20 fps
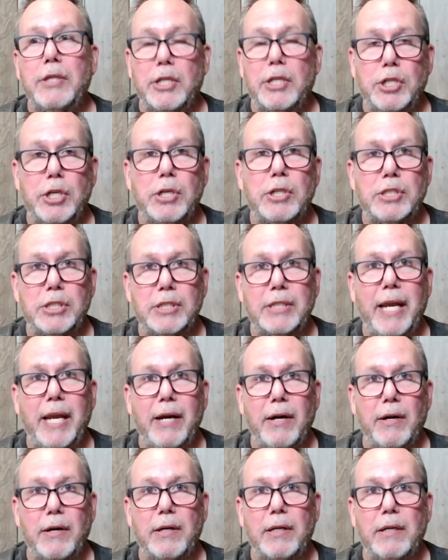that you're
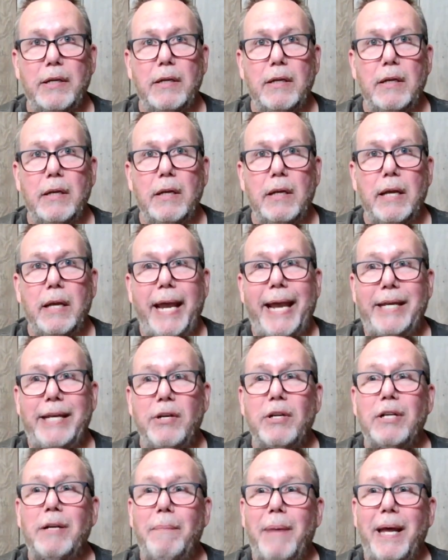scared
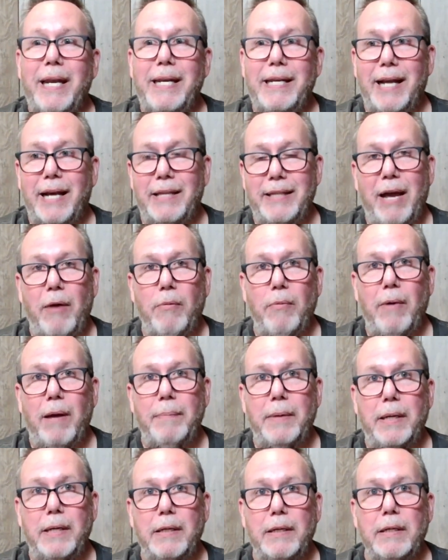and you're depending on that
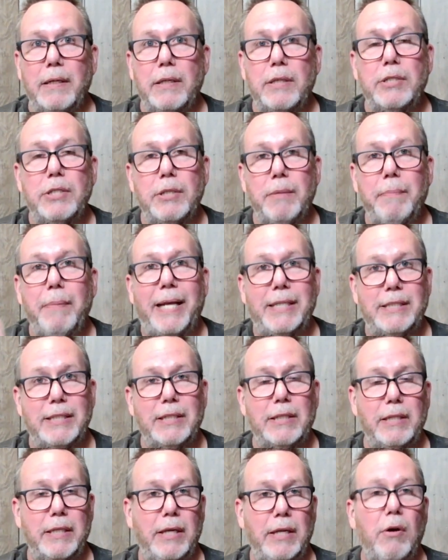weapon to
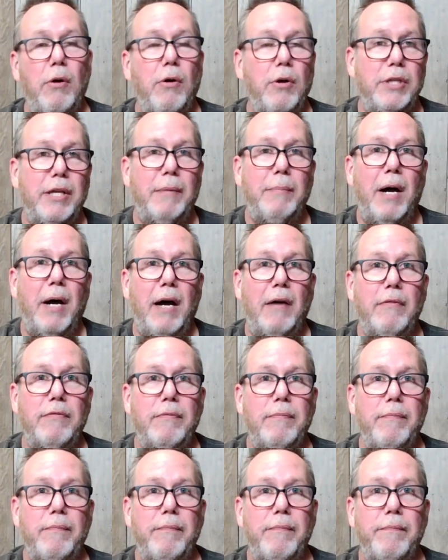basically hold them
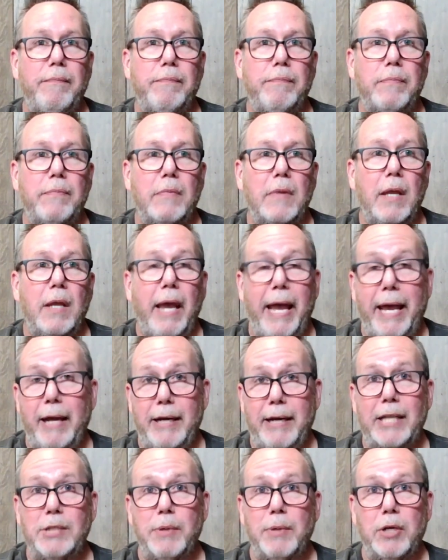off.
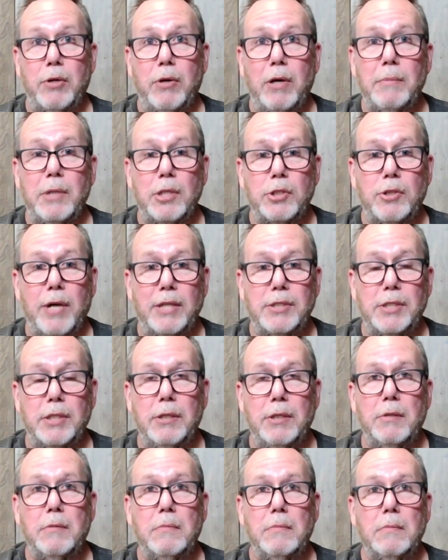And guess what a criminal tries to
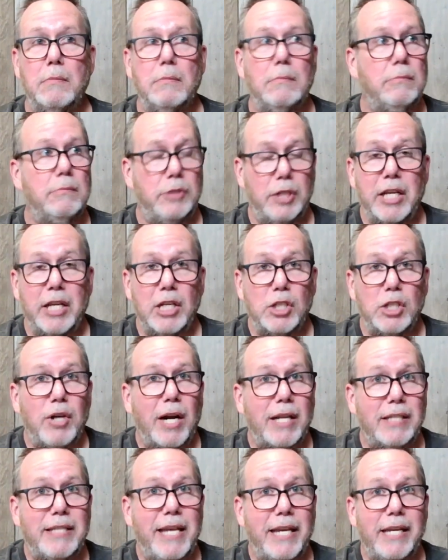do? They're going to
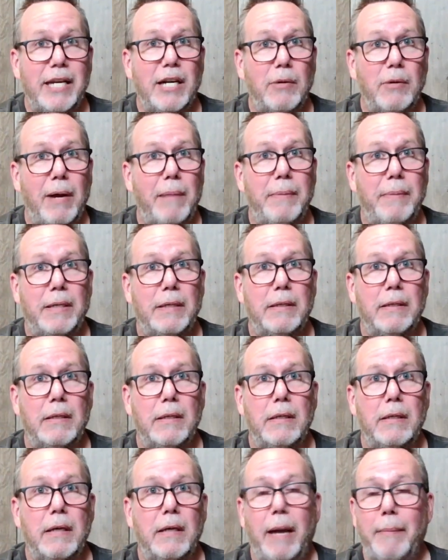try to take your weapon.
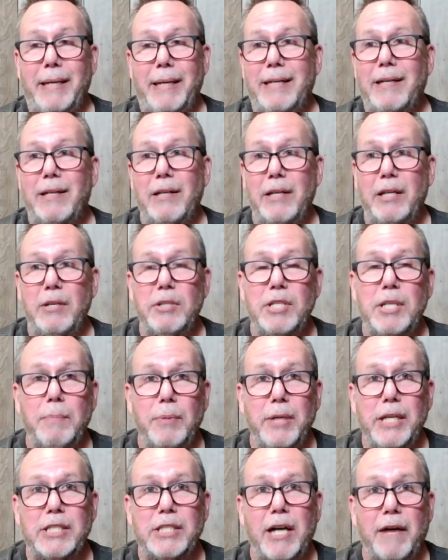I mean, usually
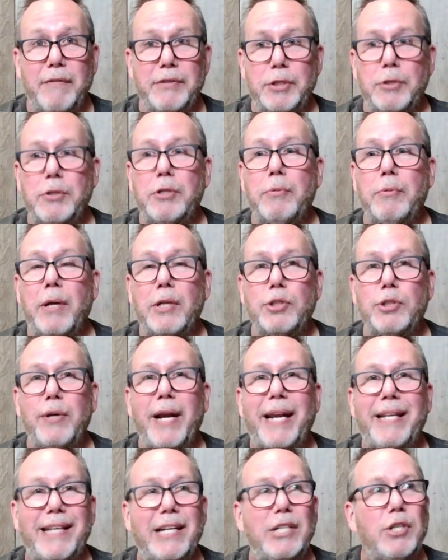police officers are well
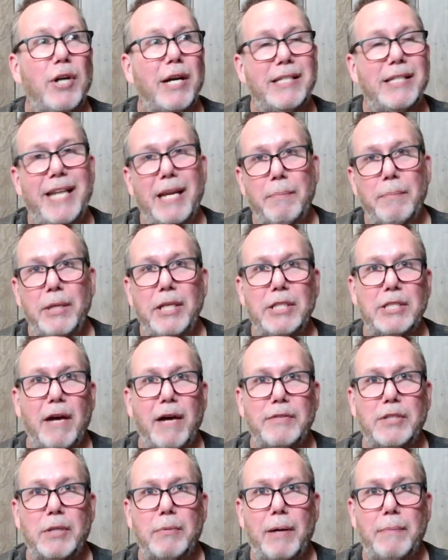trained. They try to take police
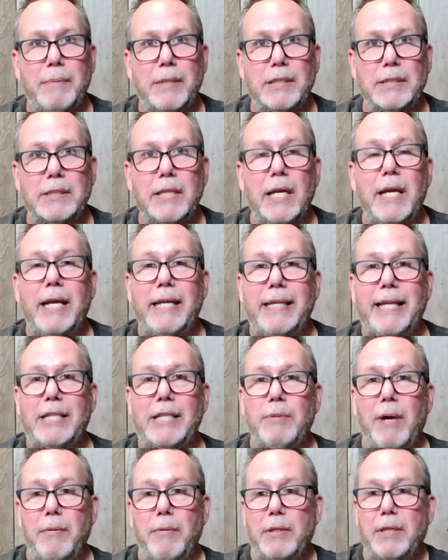officer weapons. And
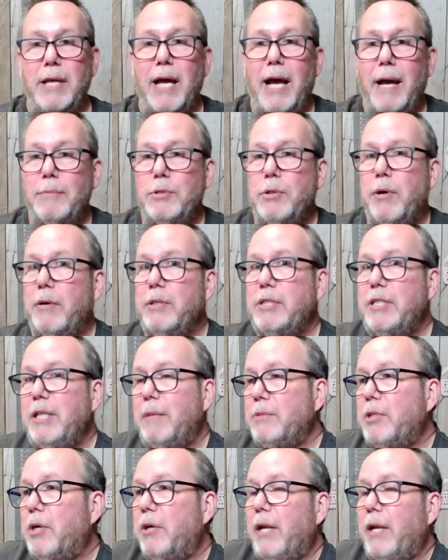that's why with cops, you always see
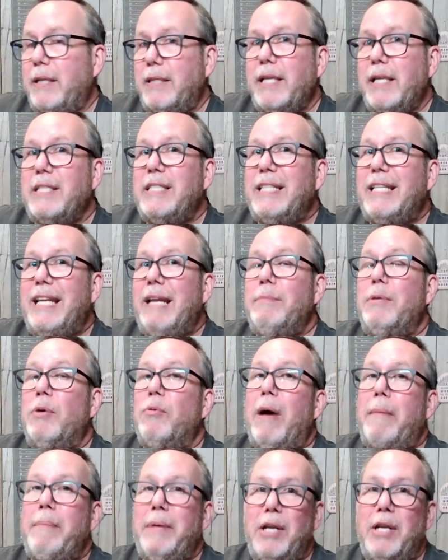them turn like this to keep the
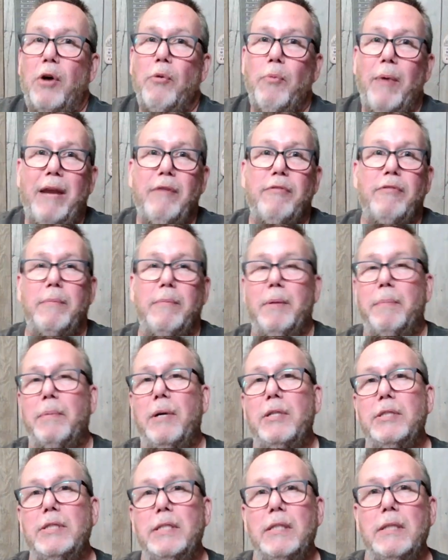weapon away from the
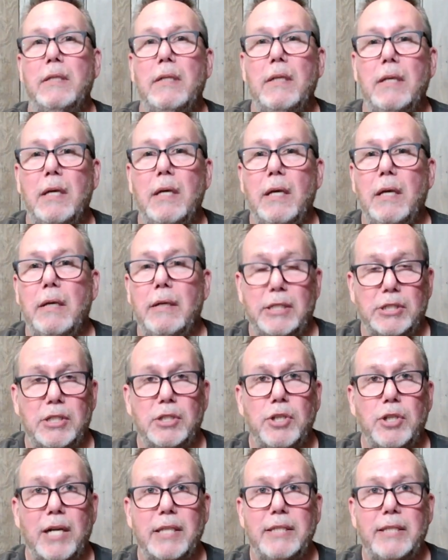person because
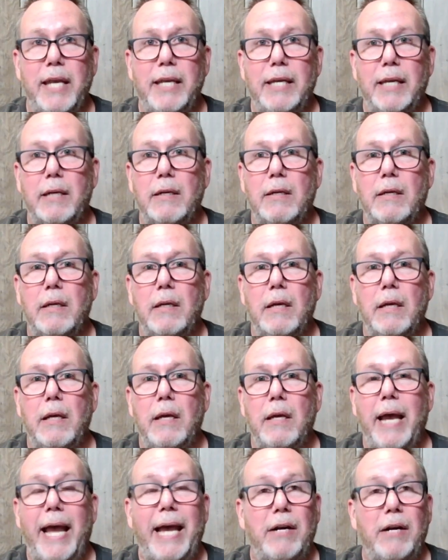they'll try to take it.
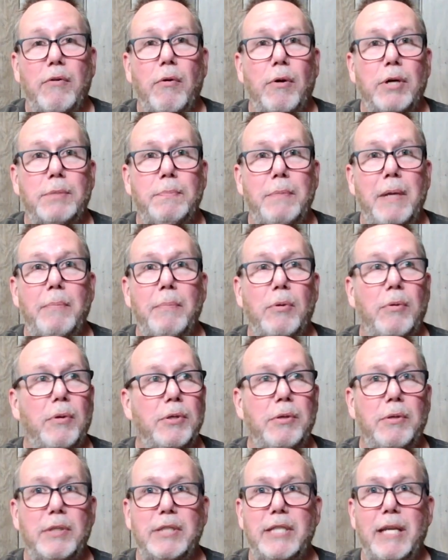And of course, people
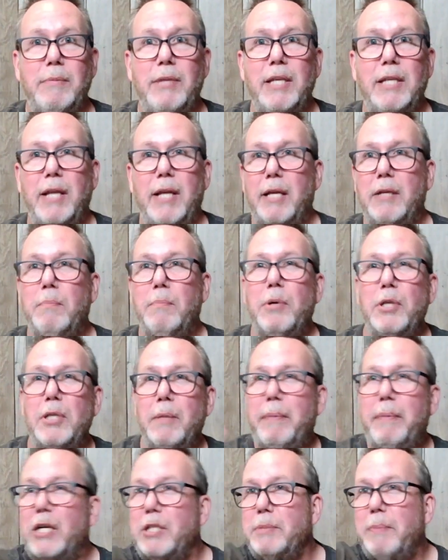will do the same thing, like put
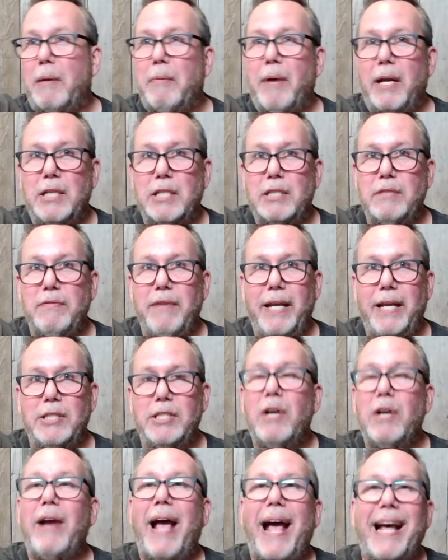the bear spray right in his
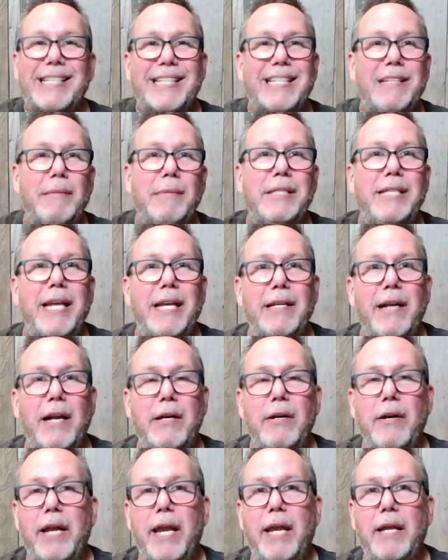face. You're asking them to take it out
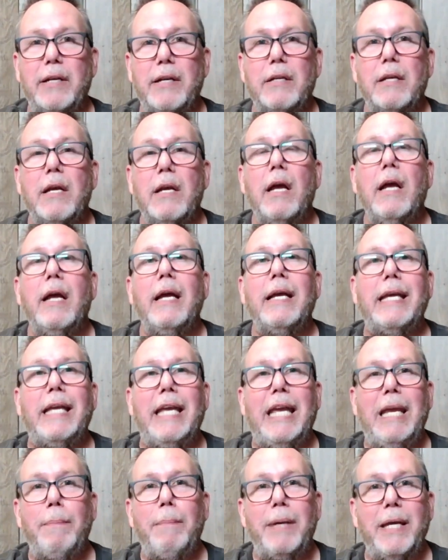of your hand.
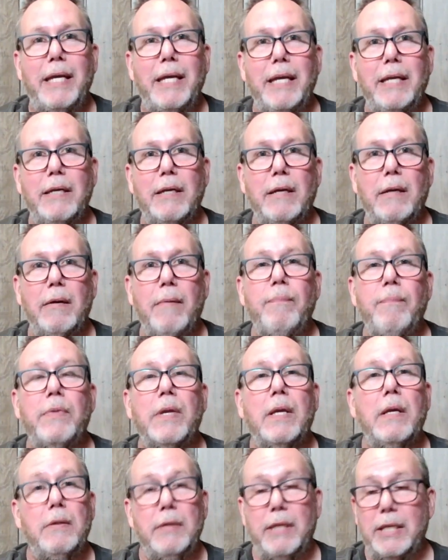Keep it hidden.
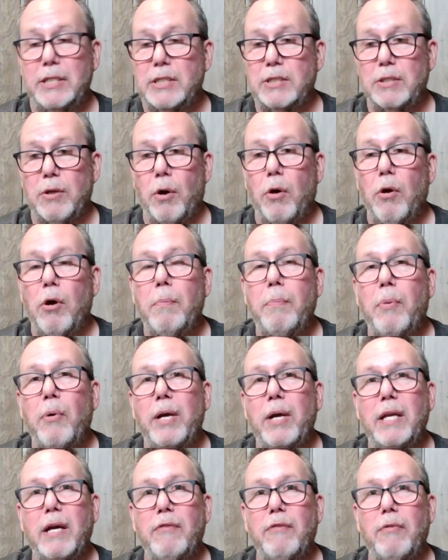This is the whole
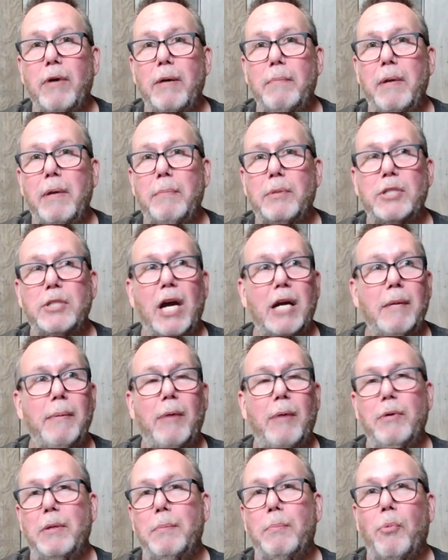point of what people talk
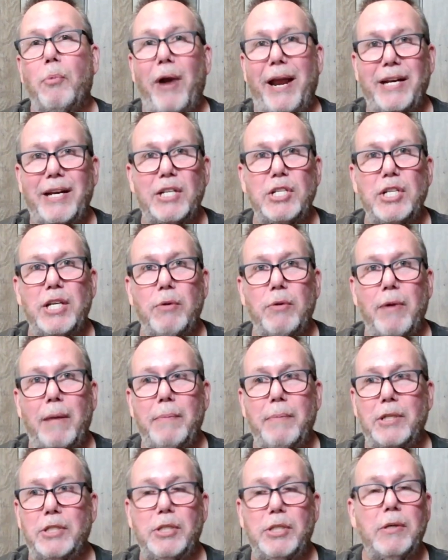about with brandishing
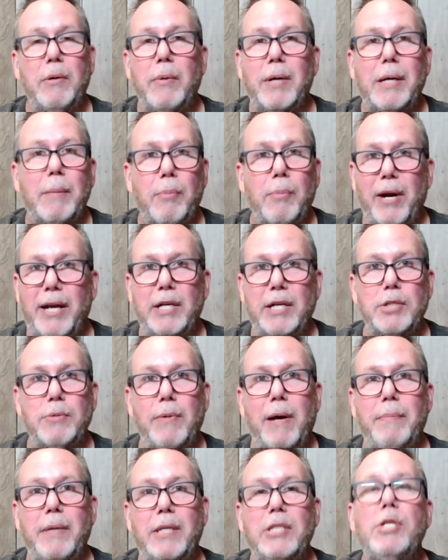weapons. You don't want to brandish
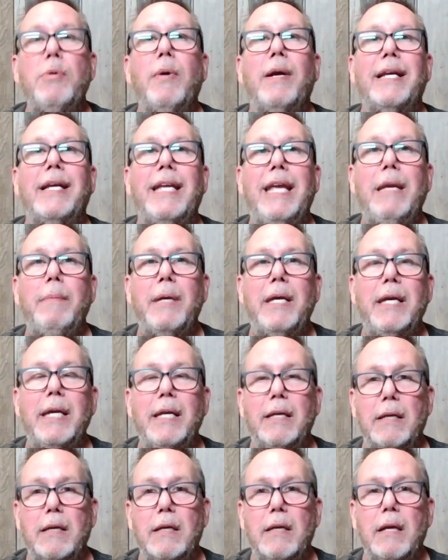weapons, you want to keep it
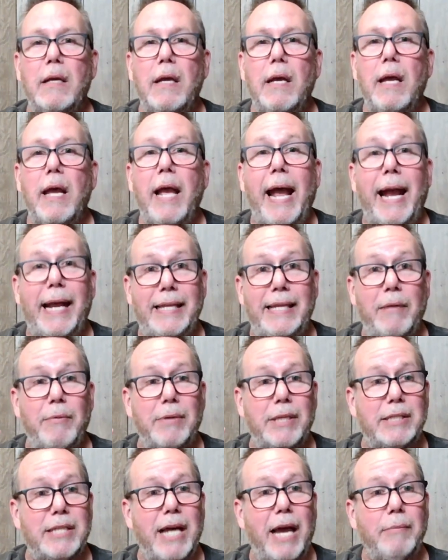hidden. And then
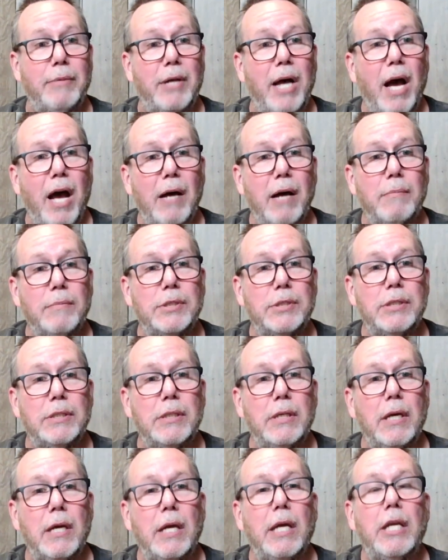when the time comes,
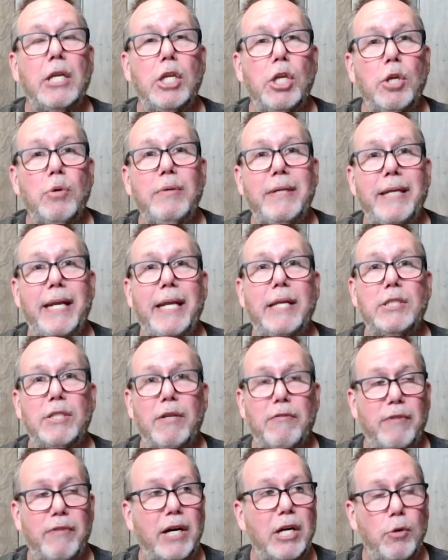you need
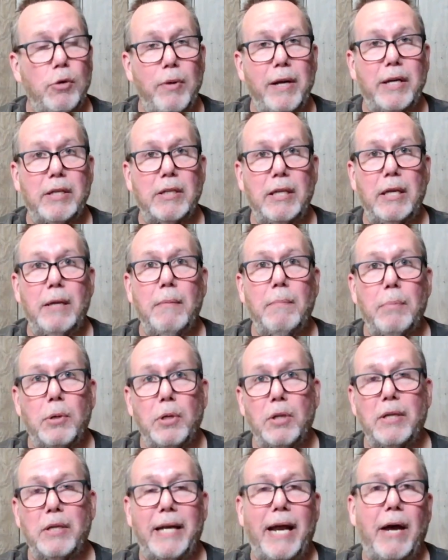to very quickly
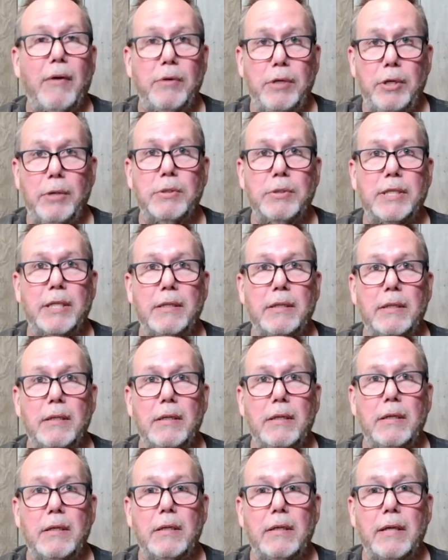pull it out and use it.
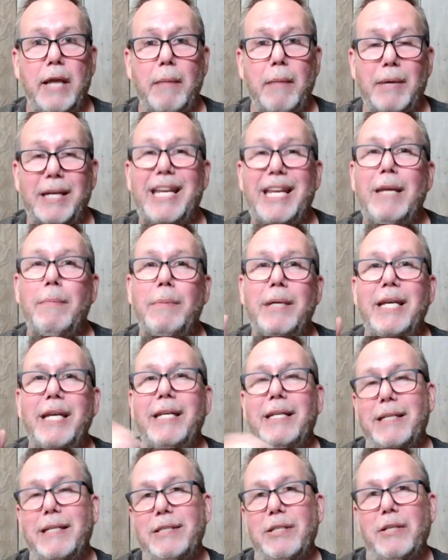Okay, but keep it
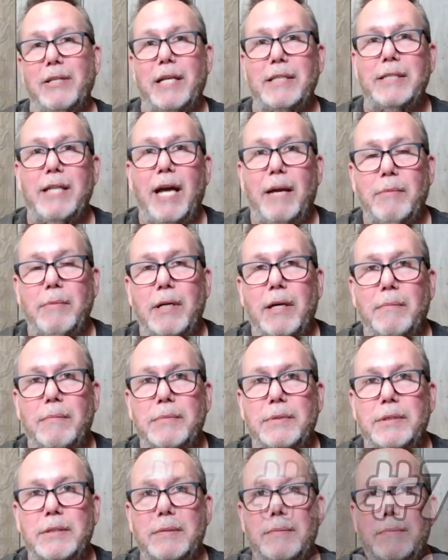hidden until that time
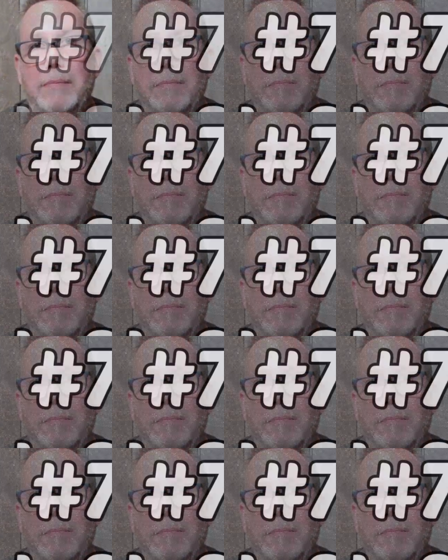comes.